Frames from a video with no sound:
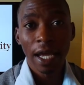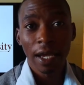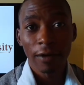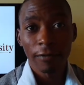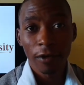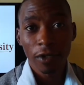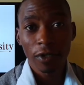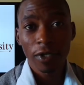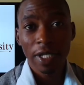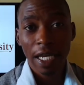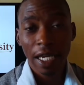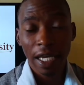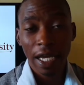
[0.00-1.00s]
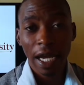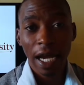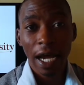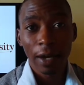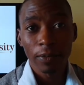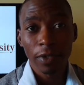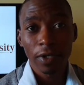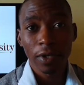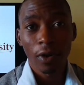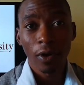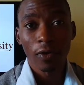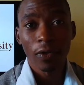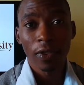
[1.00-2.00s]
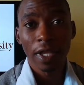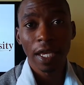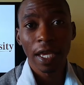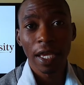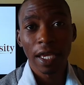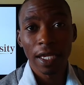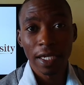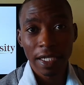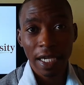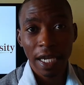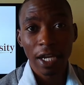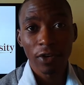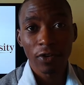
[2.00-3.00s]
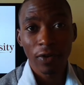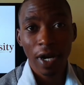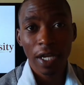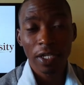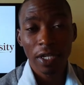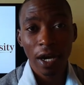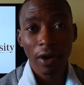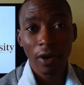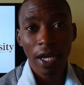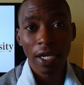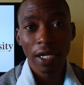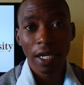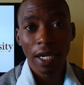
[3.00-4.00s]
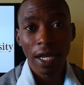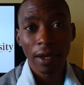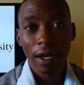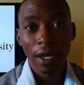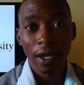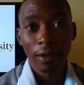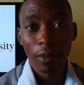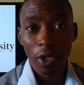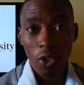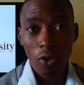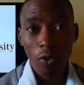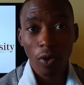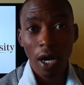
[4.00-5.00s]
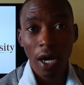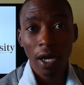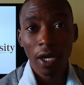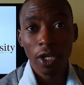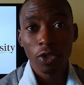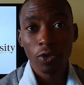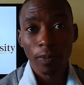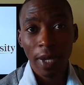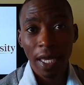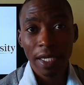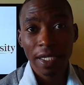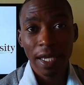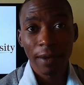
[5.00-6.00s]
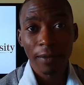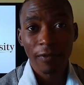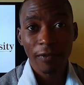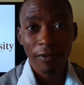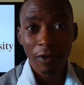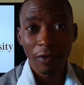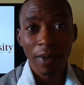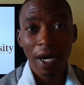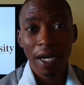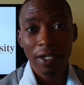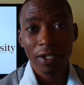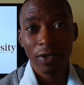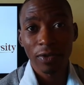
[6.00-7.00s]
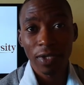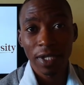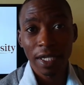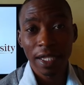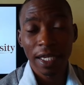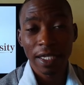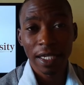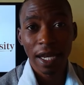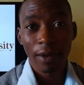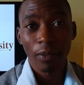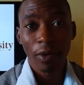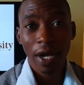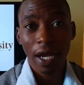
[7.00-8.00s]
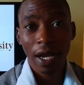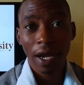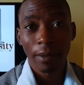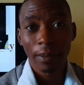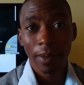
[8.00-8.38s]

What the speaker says: photo selling apps on the internet right now, and be sure to make some few bucks using the Snapwire app.